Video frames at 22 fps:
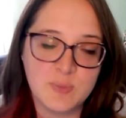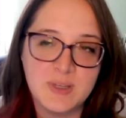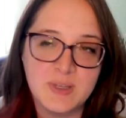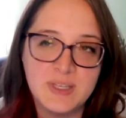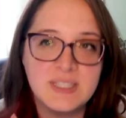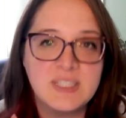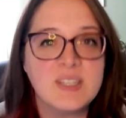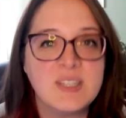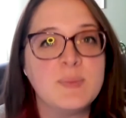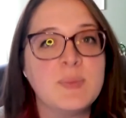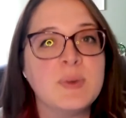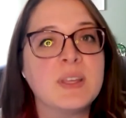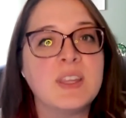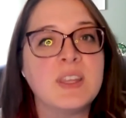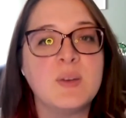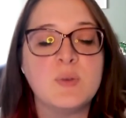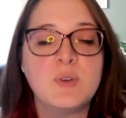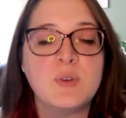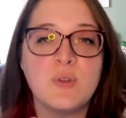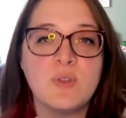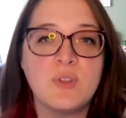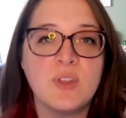Because typically
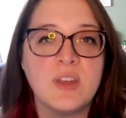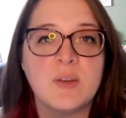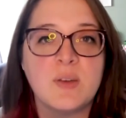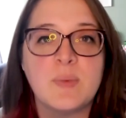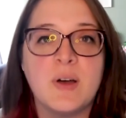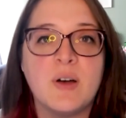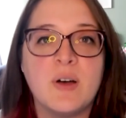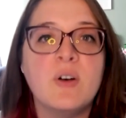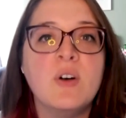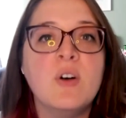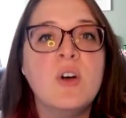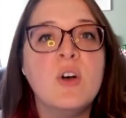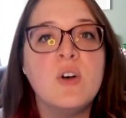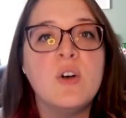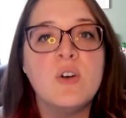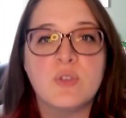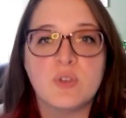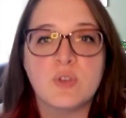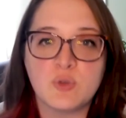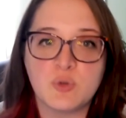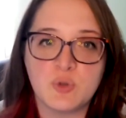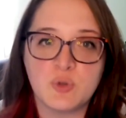when you think about
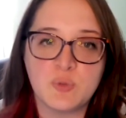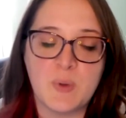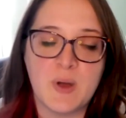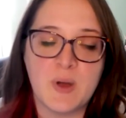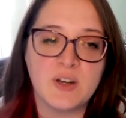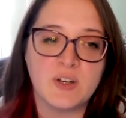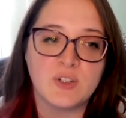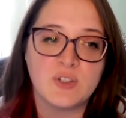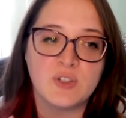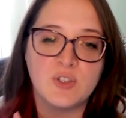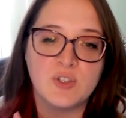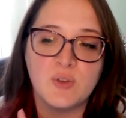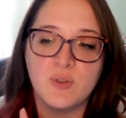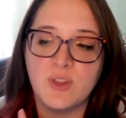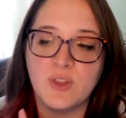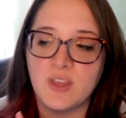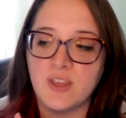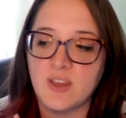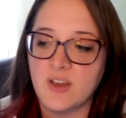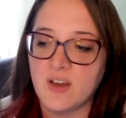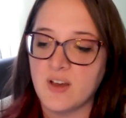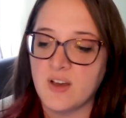first responders, you
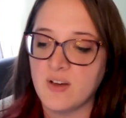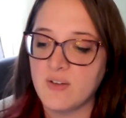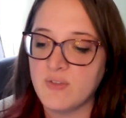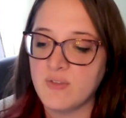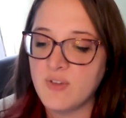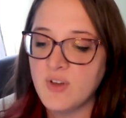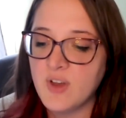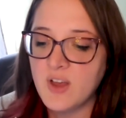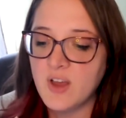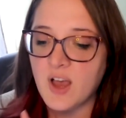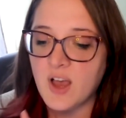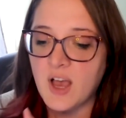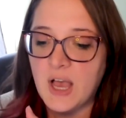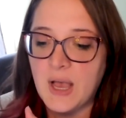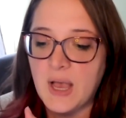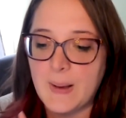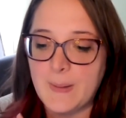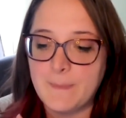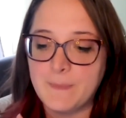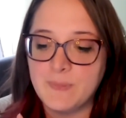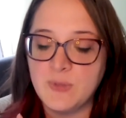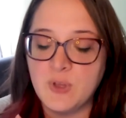think of,
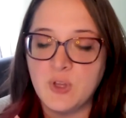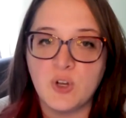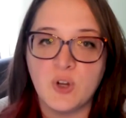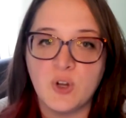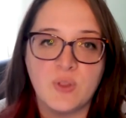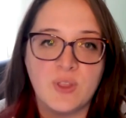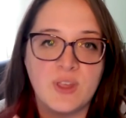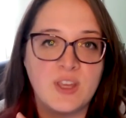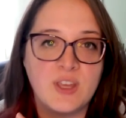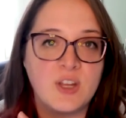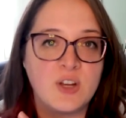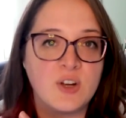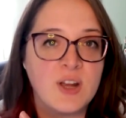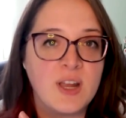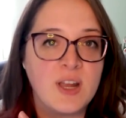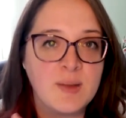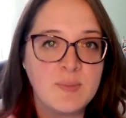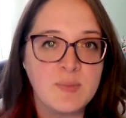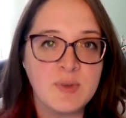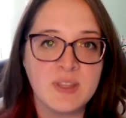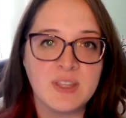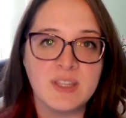um, you know, like your
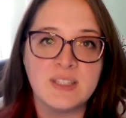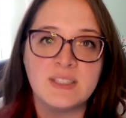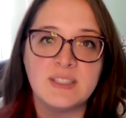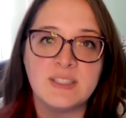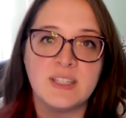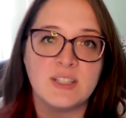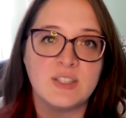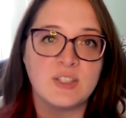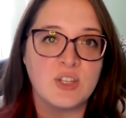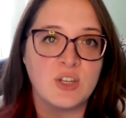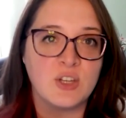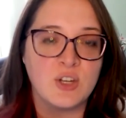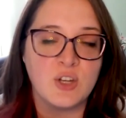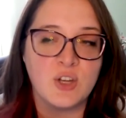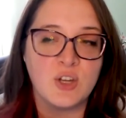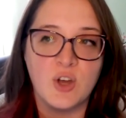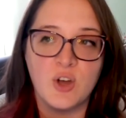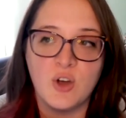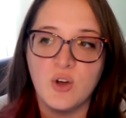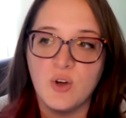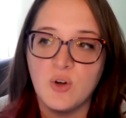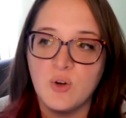ambulance that's going to
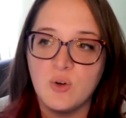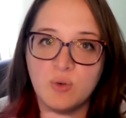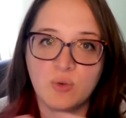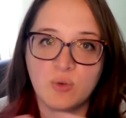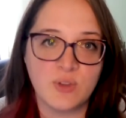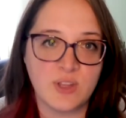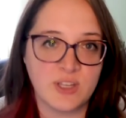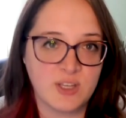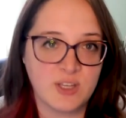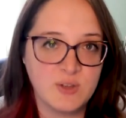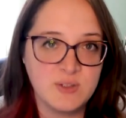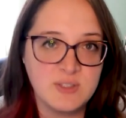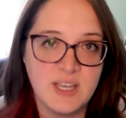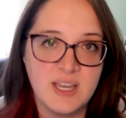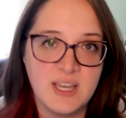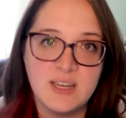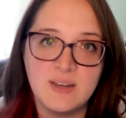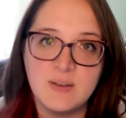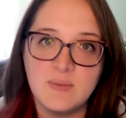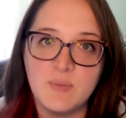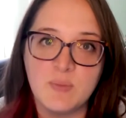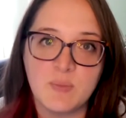go, like you
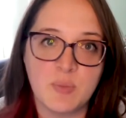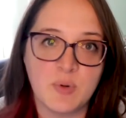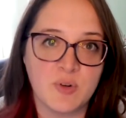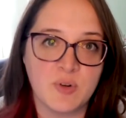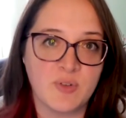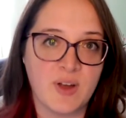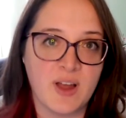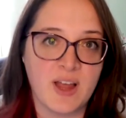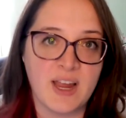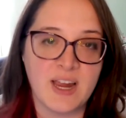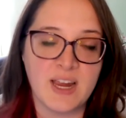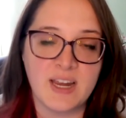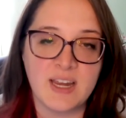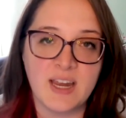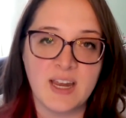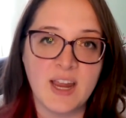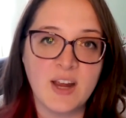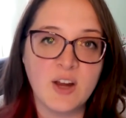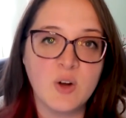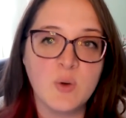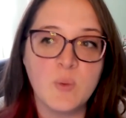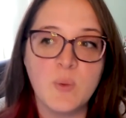said, provide
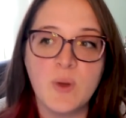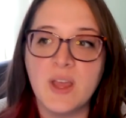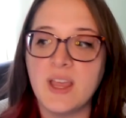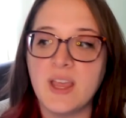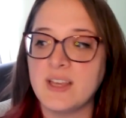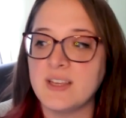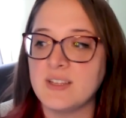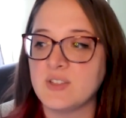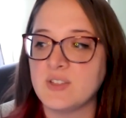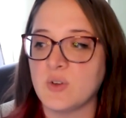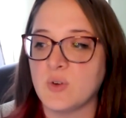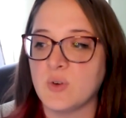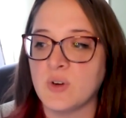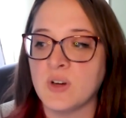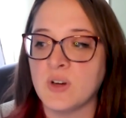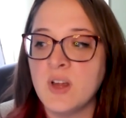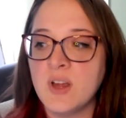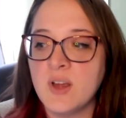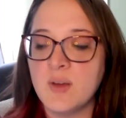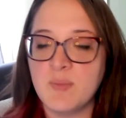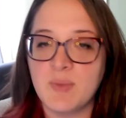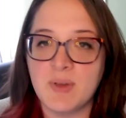airways or
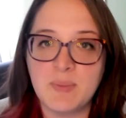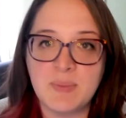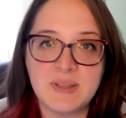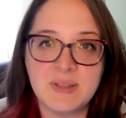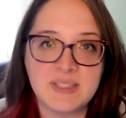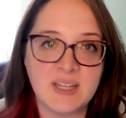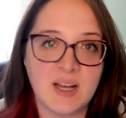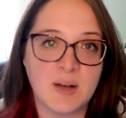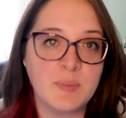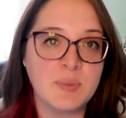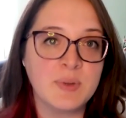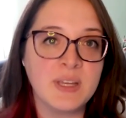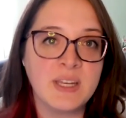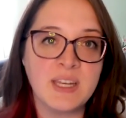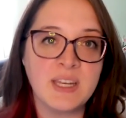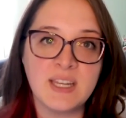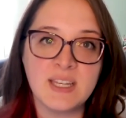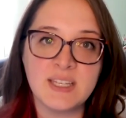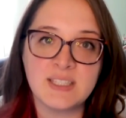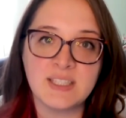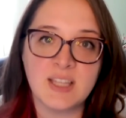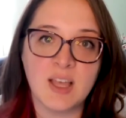maybe stop
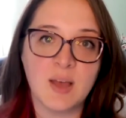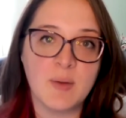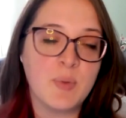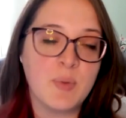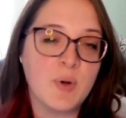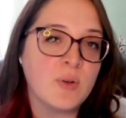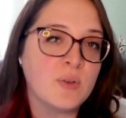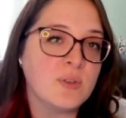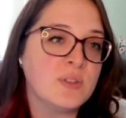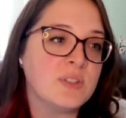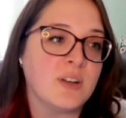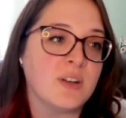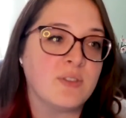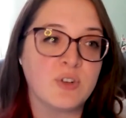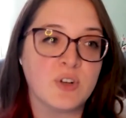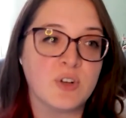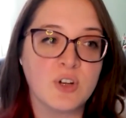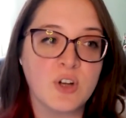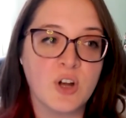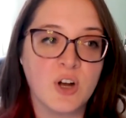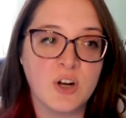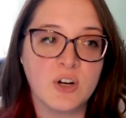bleeding, set bones after
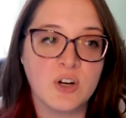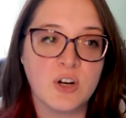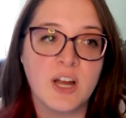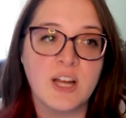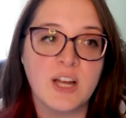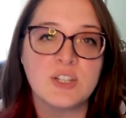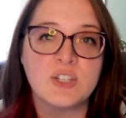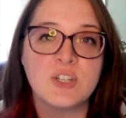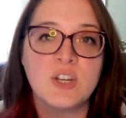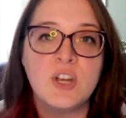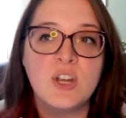a car crash.